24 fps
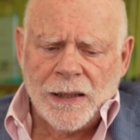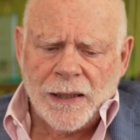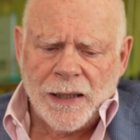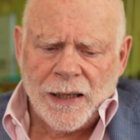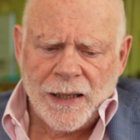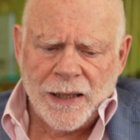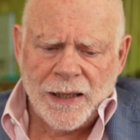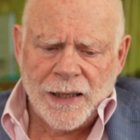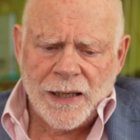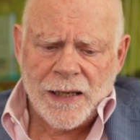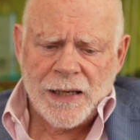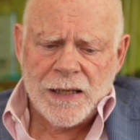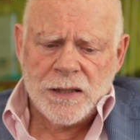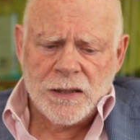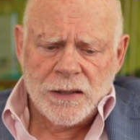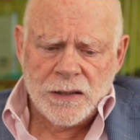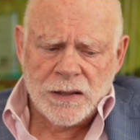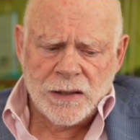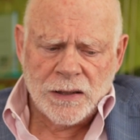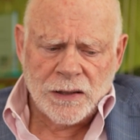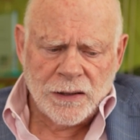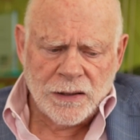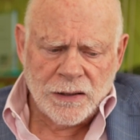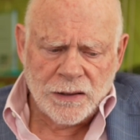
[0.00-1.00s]

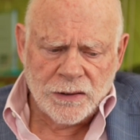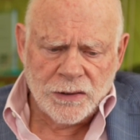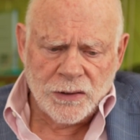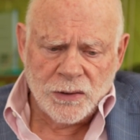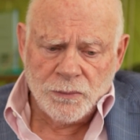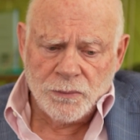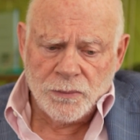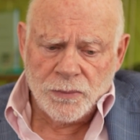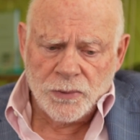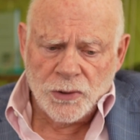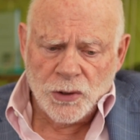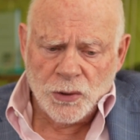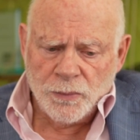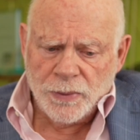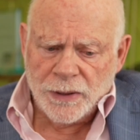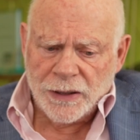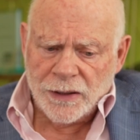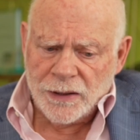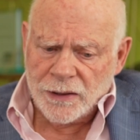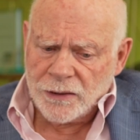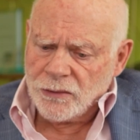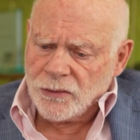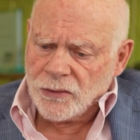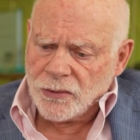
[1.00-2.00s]
And you
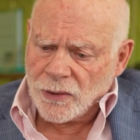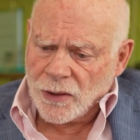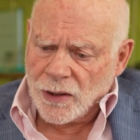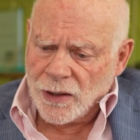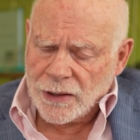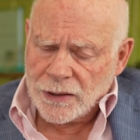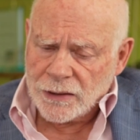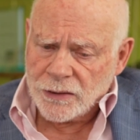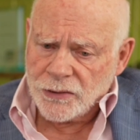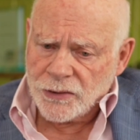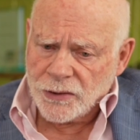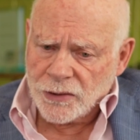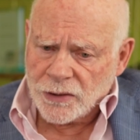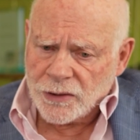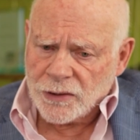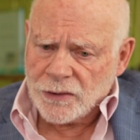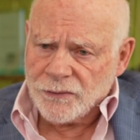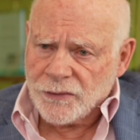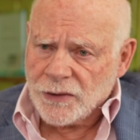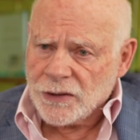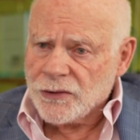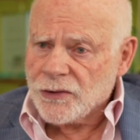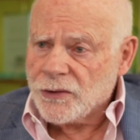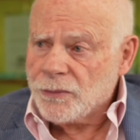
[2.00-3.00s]
begin trying to
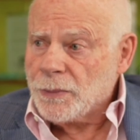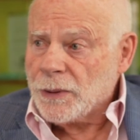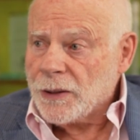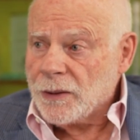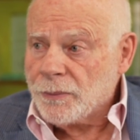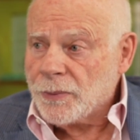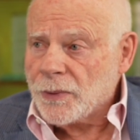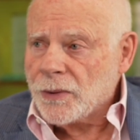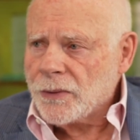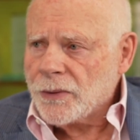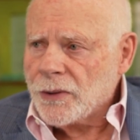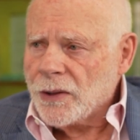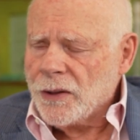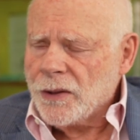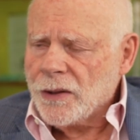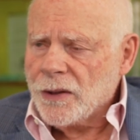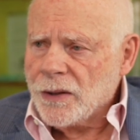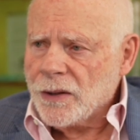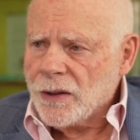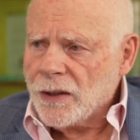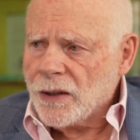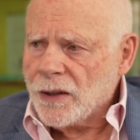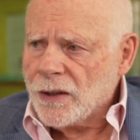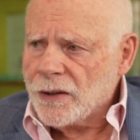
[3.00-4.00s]
convince people
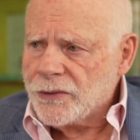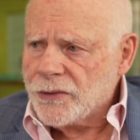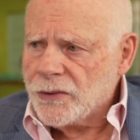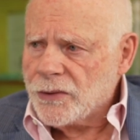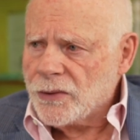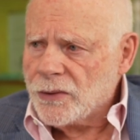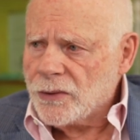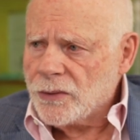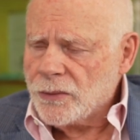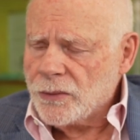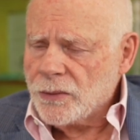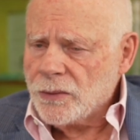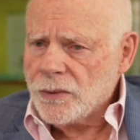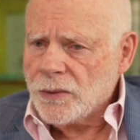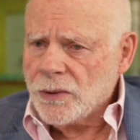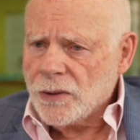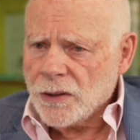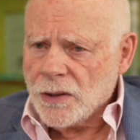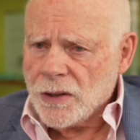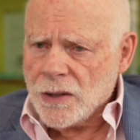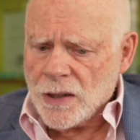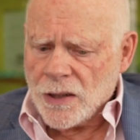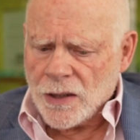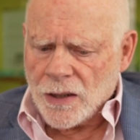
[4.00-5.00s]
to
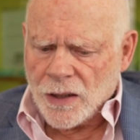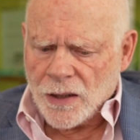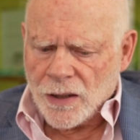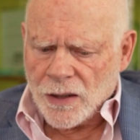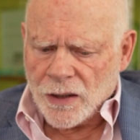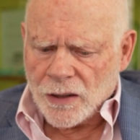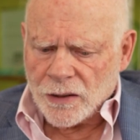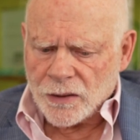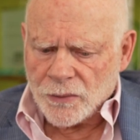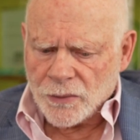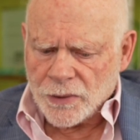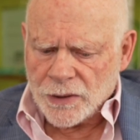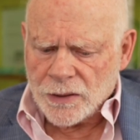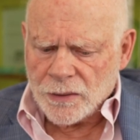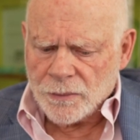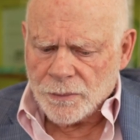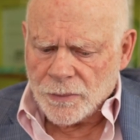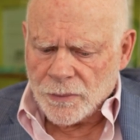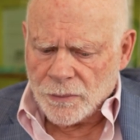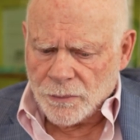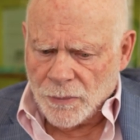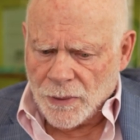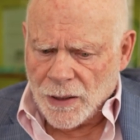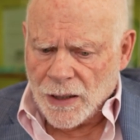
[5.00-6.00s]
agree to
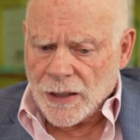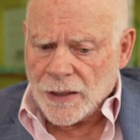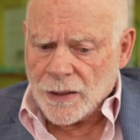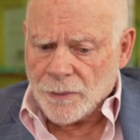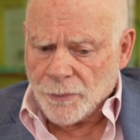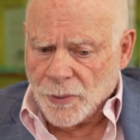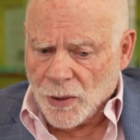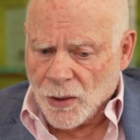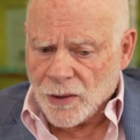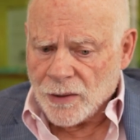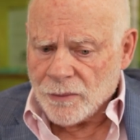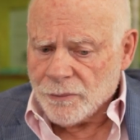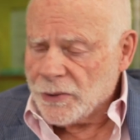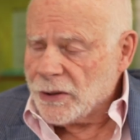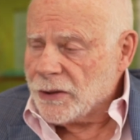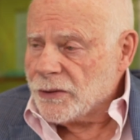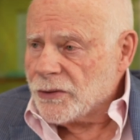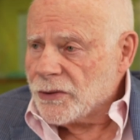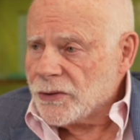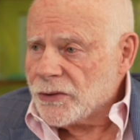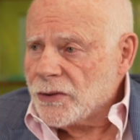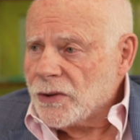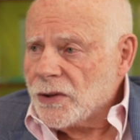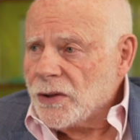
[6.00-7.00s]
buy
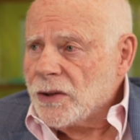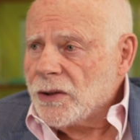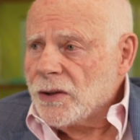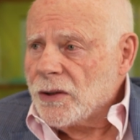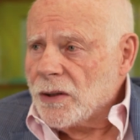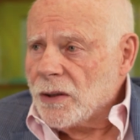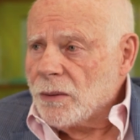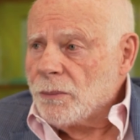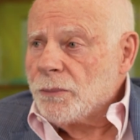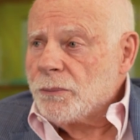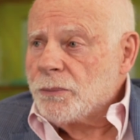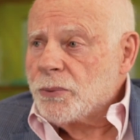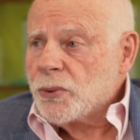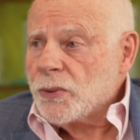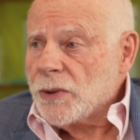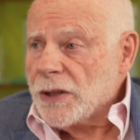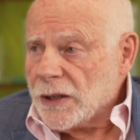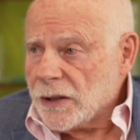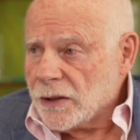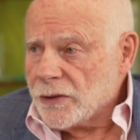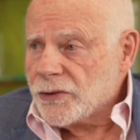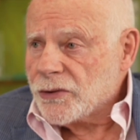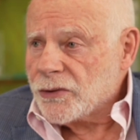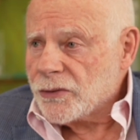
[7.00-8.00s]
apartments
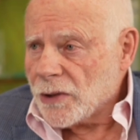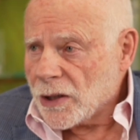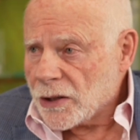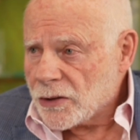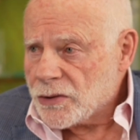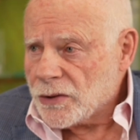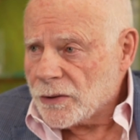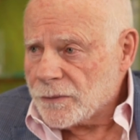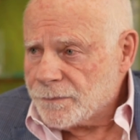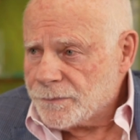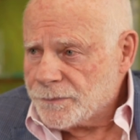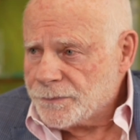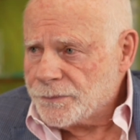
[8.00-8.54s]
pre-construction,